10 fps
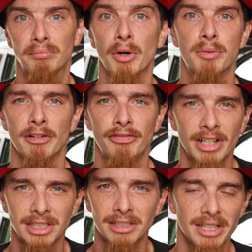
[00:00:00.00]
both
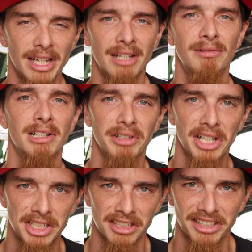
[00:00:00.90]
professionally and
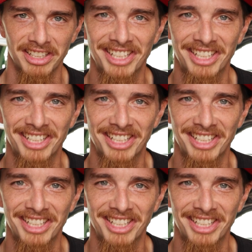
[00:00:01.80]
recreationally,